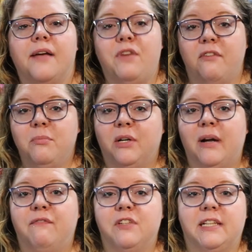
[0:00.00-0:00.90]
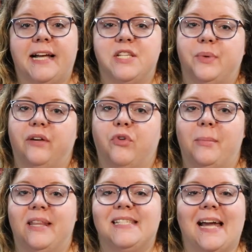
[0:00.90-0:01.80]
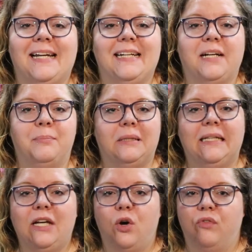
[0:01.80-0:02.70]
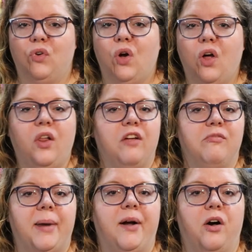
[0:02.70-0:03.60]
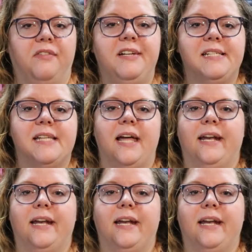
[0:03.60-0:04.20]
If you haven't been around for the last three or four months, I did a complete overhaul of my office,